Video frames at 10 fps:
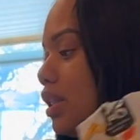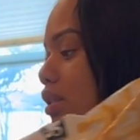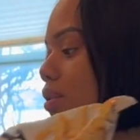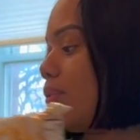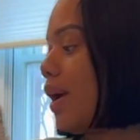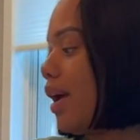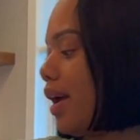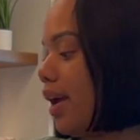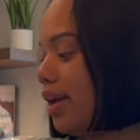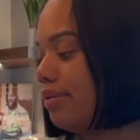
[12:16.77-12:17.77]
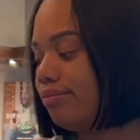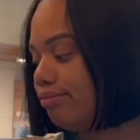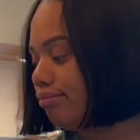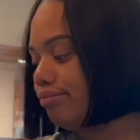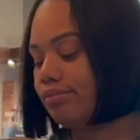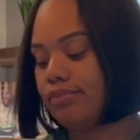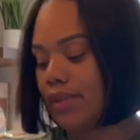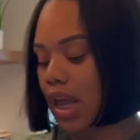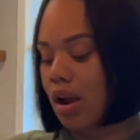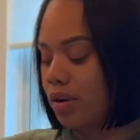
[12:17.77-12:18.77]
because why
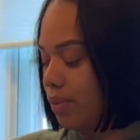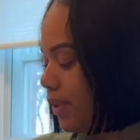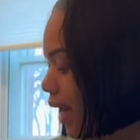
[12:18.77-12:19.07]
how can we